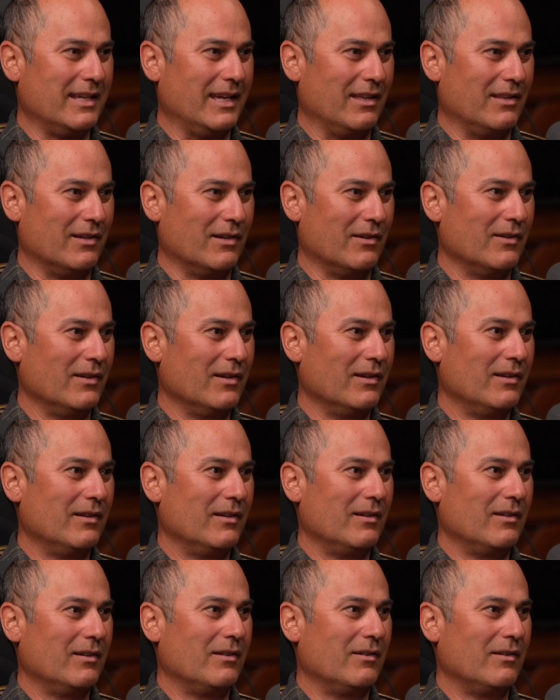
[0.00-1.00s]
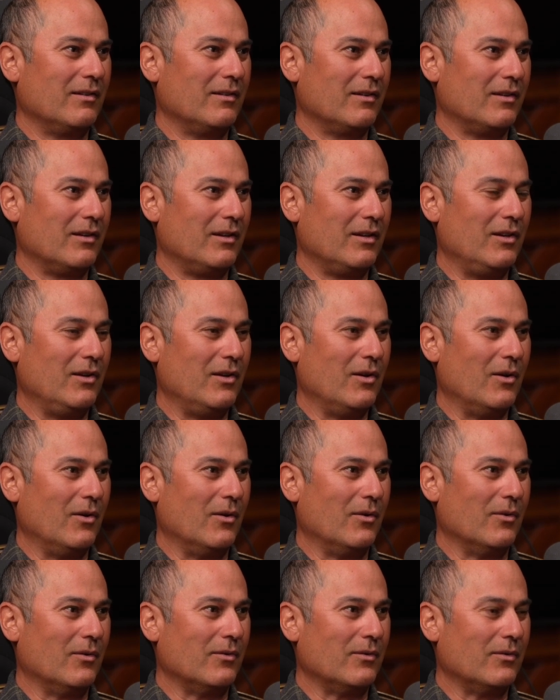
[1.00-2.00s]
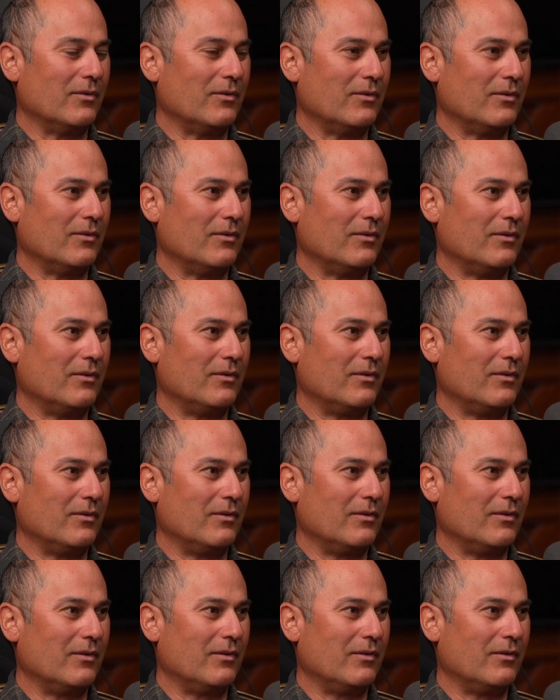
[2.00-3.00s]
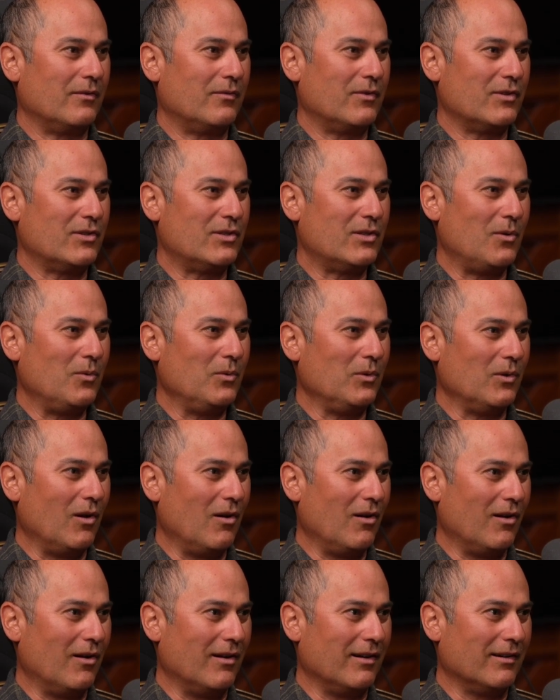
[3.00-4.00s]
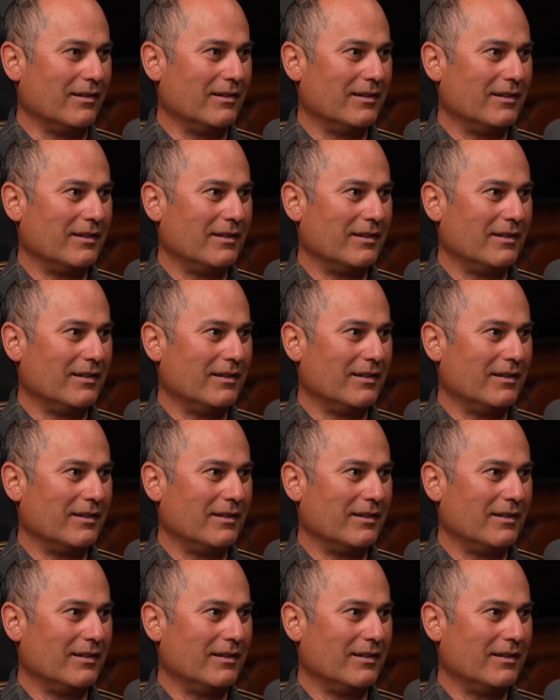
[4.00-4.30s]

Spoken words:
together, you know, for so long,